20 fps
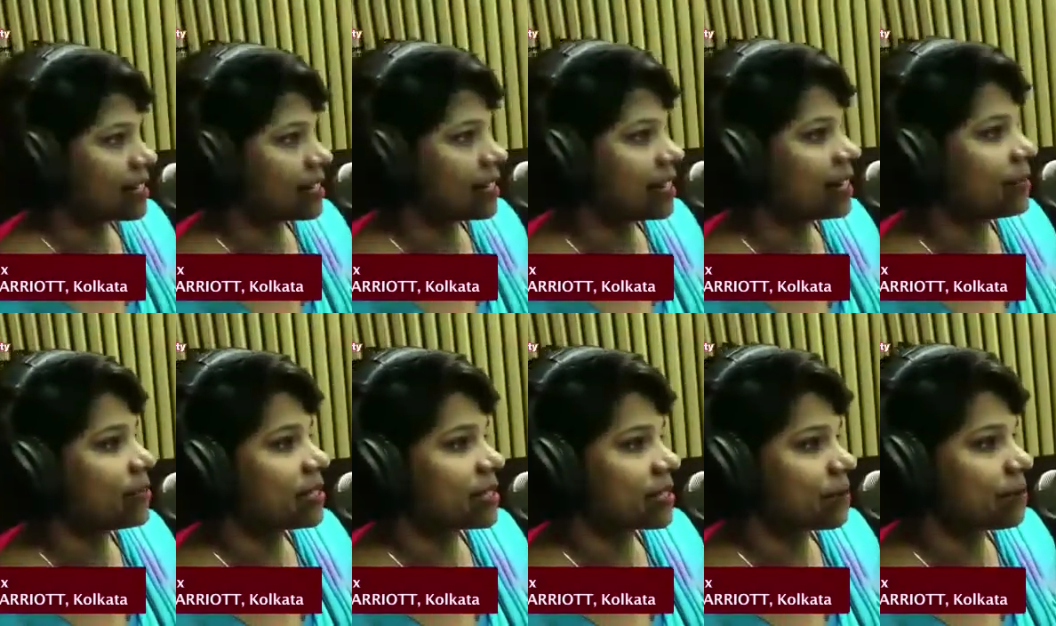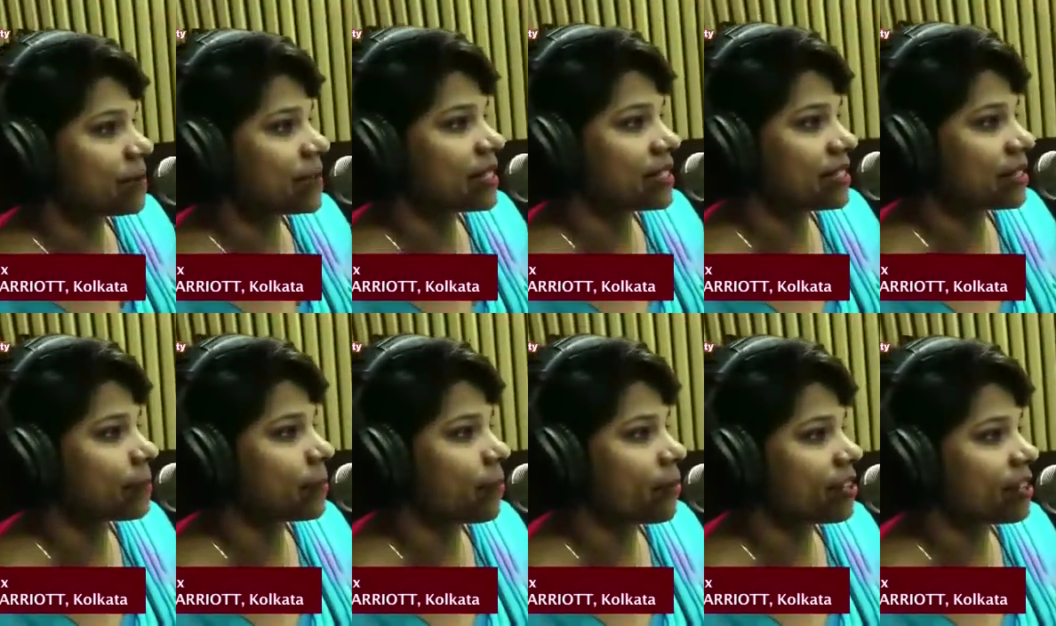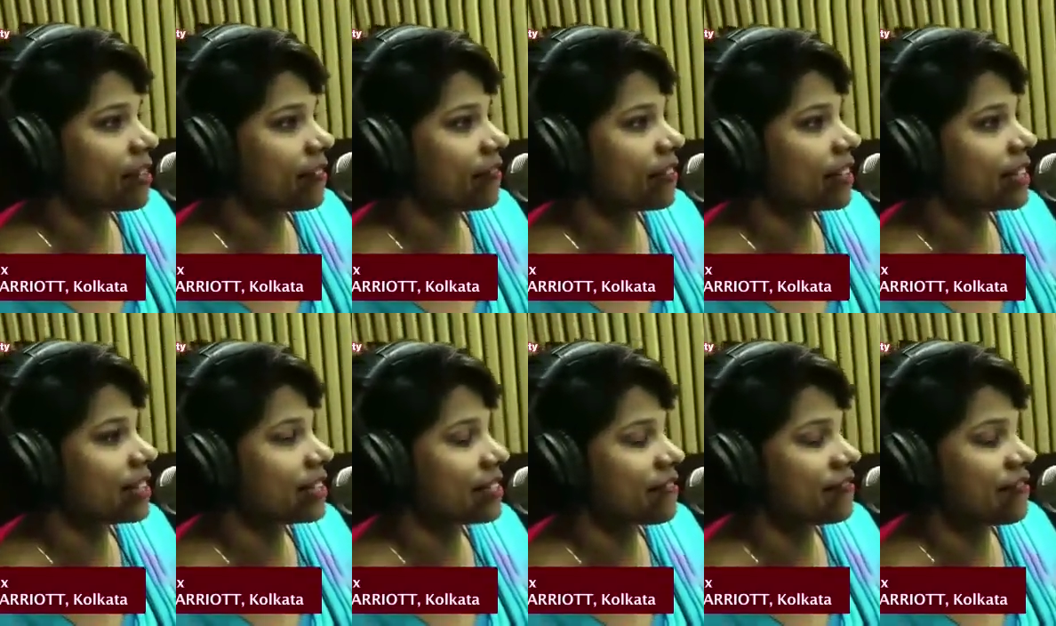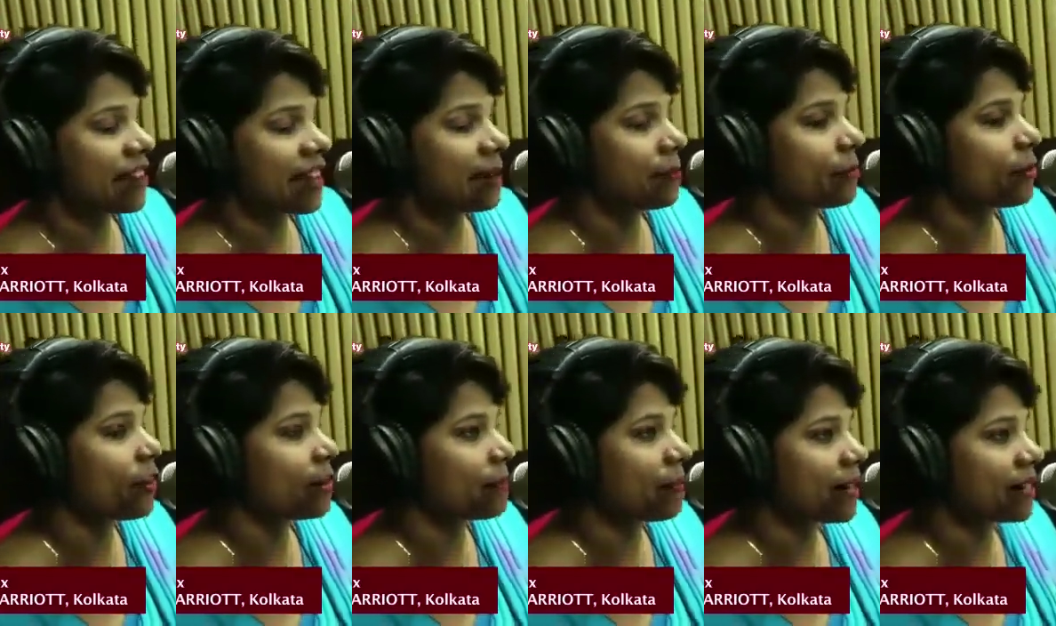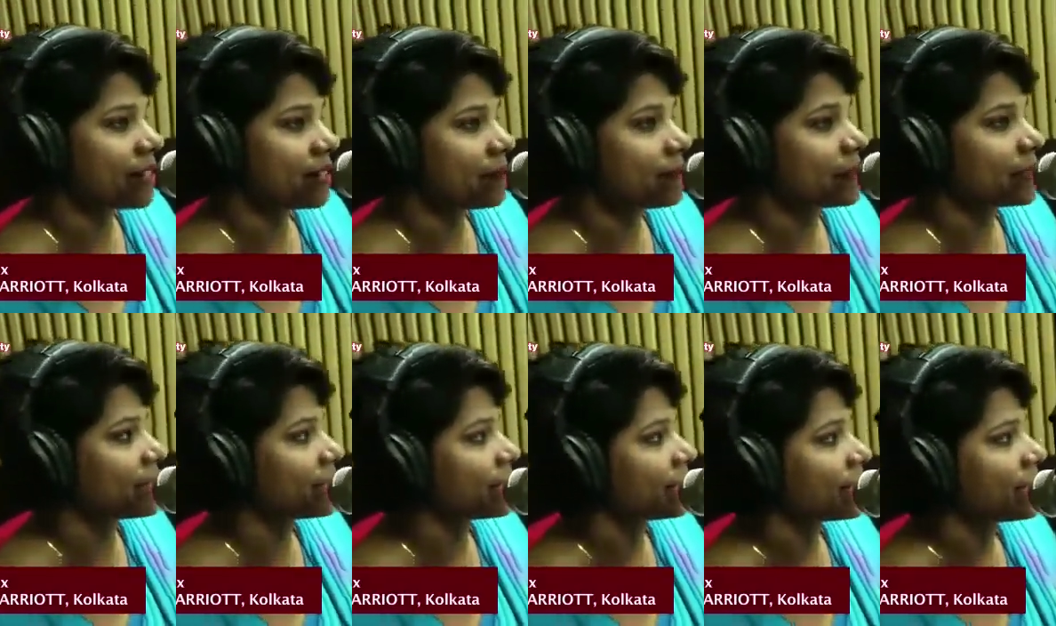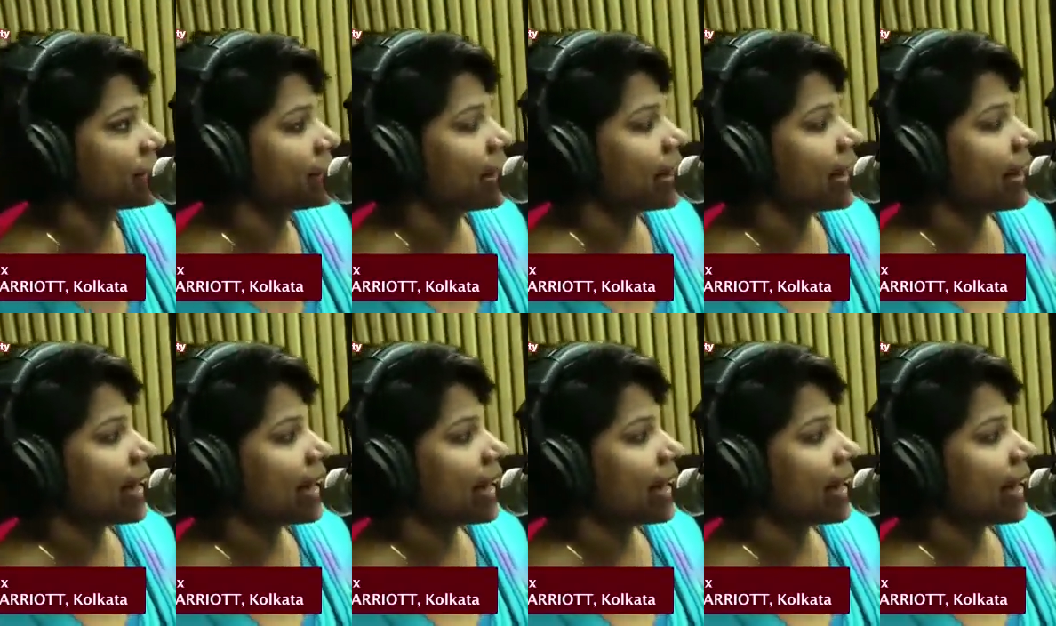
it. He was pretty supportive. He's a very broad-minded person.